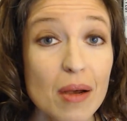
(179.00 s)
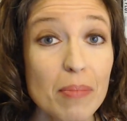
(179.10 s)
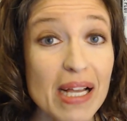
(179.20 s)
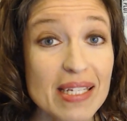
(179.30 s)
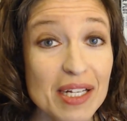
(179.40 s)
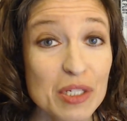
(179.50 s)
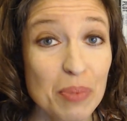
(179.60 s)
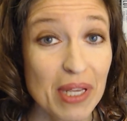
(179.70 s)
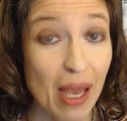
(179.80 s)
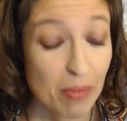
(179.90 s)
By 6
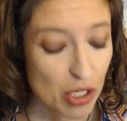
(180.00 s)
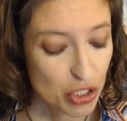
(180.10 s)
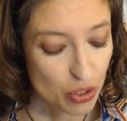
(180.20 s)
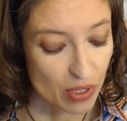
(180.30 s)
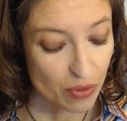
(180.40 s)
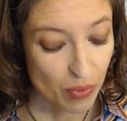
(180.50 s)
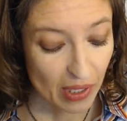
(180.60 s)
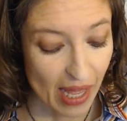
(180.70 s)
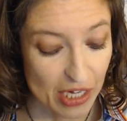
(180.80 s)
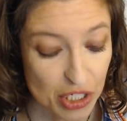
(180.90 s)
p.m., Judith
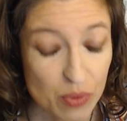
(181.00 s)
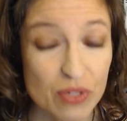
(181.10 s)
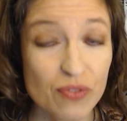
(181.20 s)
realized she was